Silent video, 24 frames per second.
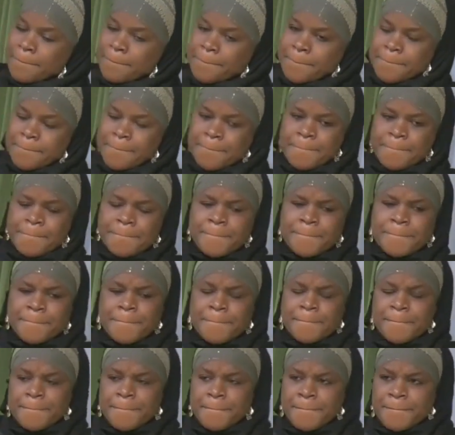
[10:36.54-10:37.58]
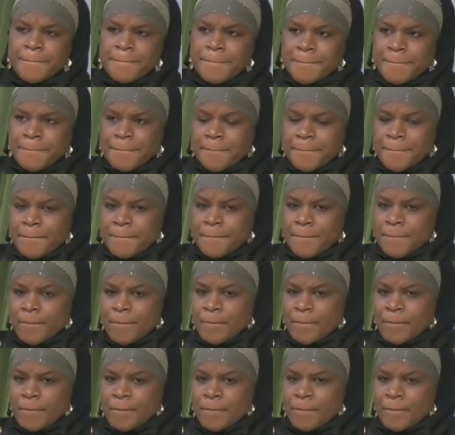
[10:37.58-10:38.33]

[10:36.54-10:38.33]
(no one is talking)